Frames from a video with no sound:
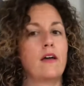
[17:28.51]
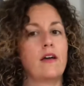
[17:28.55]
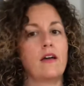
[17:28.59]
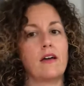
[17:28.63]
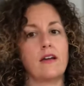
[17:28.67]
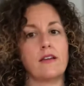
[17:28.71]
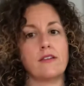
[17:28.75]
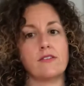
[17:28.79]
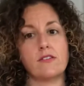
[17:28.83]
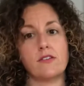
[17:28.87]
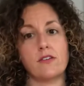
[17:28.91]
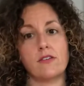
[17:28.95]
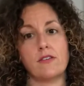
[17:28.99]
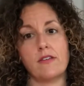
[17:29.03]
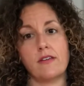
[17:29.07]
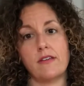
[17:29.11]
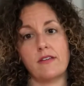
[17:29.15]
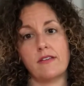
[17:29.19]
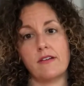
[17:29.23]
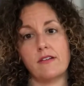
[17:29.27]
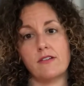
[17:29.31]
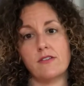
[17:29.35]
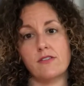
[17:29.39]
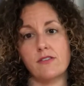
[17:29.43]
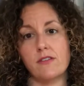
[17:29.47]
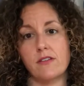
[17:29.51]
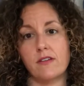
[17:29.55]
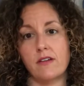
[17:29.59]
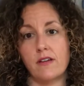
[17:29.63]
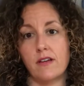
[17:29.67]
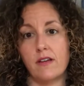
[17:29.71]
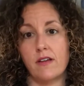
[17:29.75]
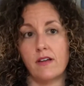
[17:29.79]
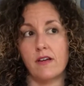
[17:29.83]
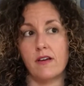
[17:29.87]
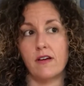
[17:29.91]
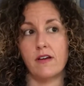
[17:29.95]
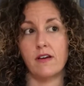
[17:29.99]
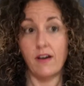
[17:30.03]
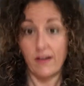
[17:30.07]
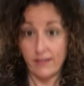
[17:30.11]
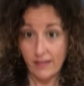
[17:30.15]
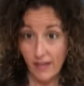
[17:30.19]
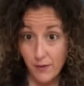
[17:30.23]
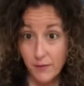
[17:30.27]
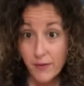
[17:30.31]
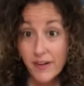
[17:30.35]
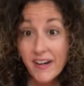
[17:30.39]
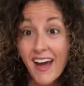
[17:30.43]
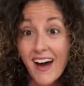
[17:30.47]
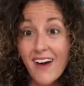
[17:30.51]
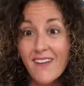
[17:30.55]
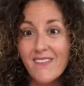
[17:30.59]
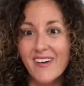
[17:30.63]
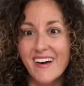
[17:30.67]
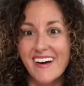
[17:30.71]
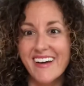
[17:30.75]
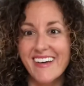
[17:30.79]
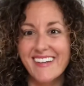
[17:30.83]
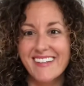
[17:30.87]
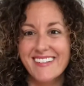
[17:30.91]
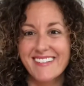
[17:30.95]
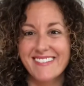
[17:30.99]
And so then there's the, okay, well, now what?